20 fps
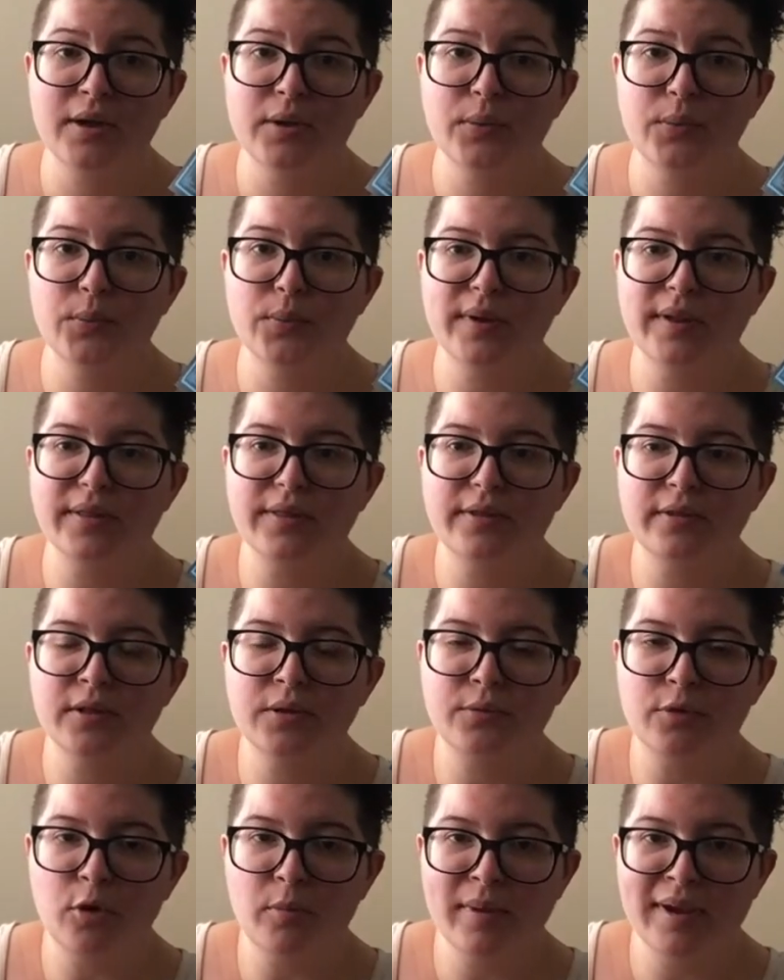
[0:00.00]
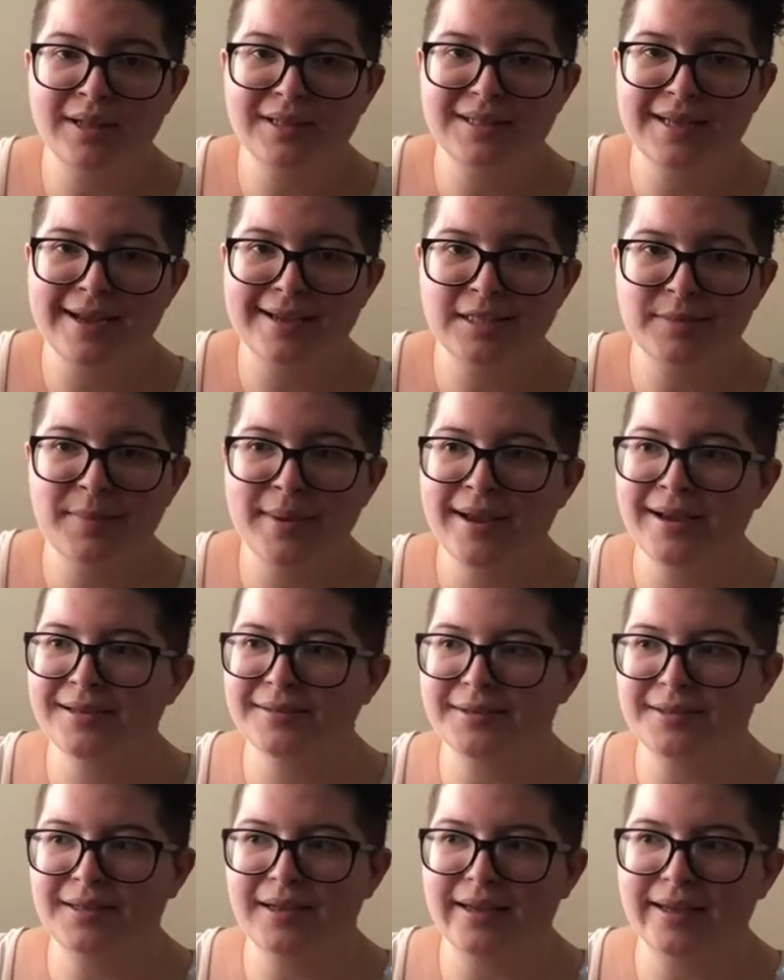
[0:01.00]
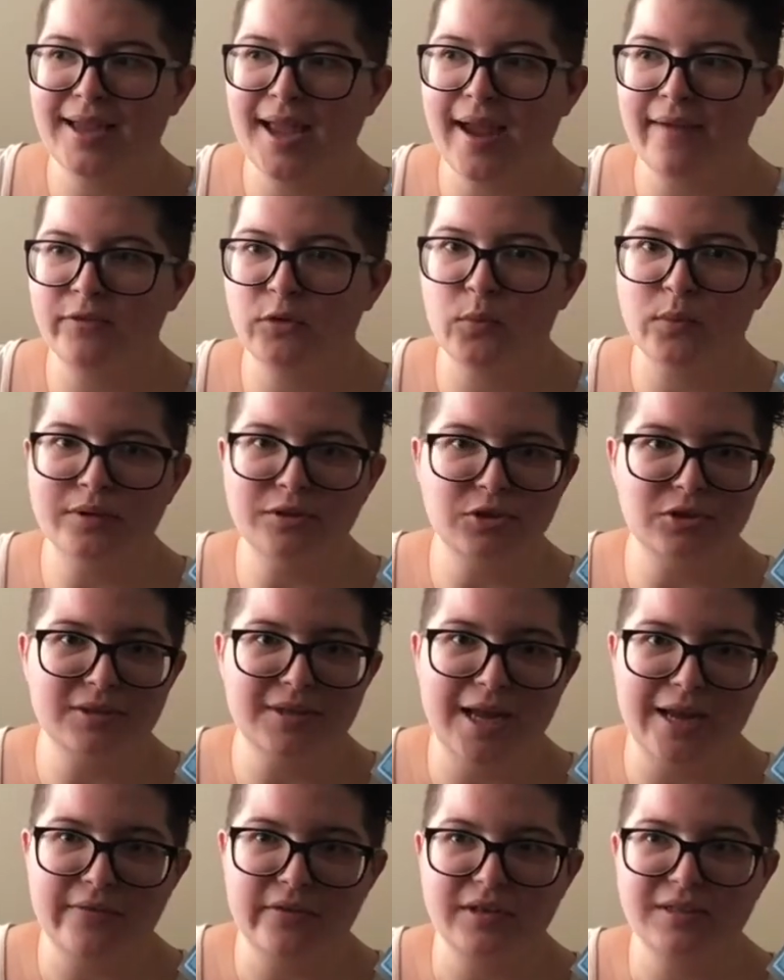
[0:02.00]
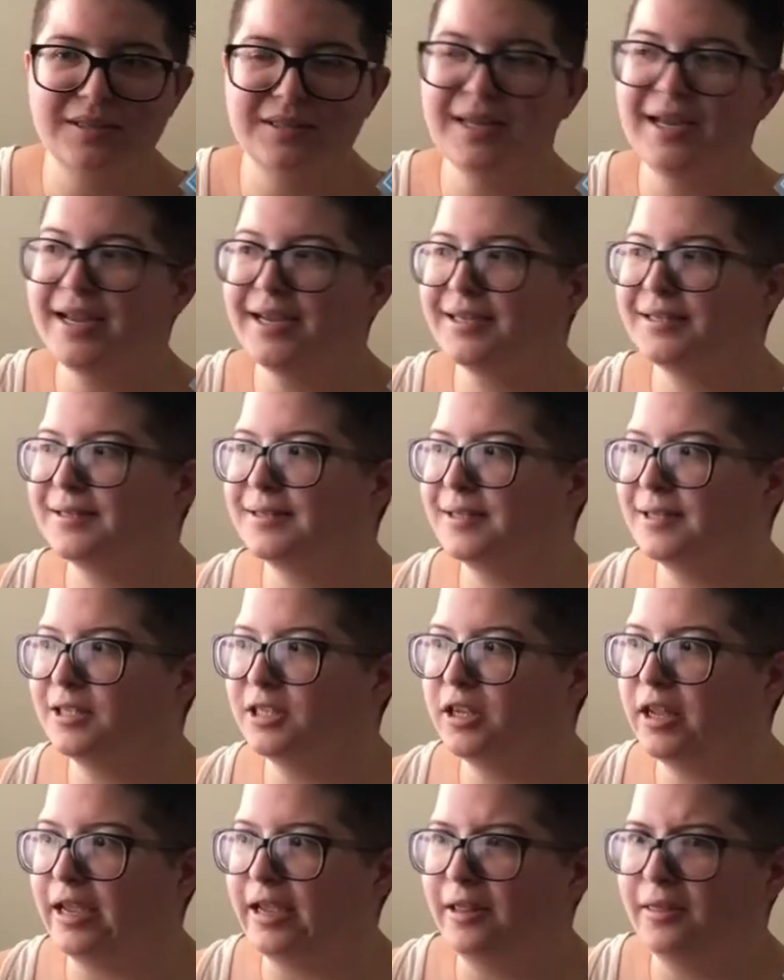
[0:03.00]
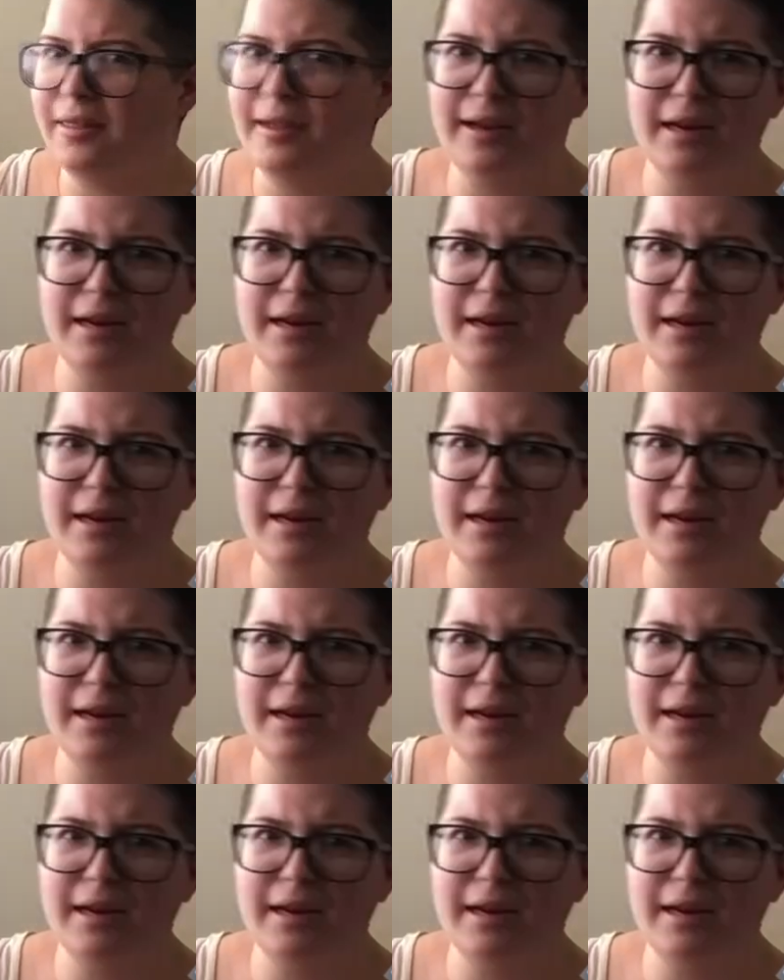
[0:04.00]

with the romance aspects, and like everyone's just having sex and like thinking